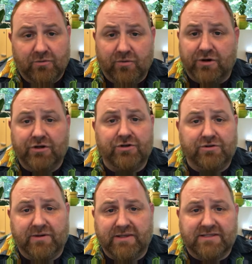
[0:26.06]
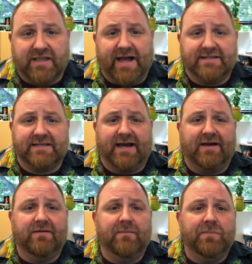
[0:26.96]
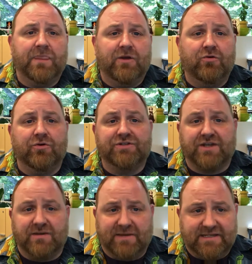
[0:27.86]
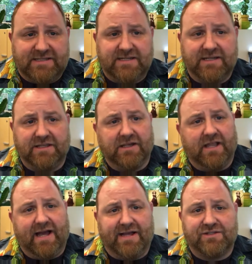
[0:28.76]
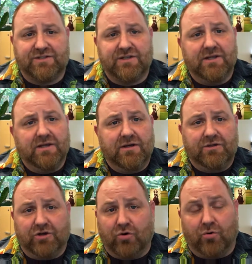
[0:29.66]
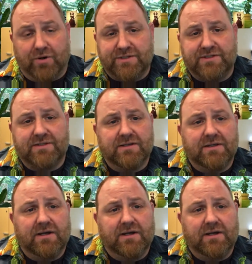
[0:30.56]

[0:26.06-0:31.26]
where are you doing this class at, who is going to be attending the class, the course,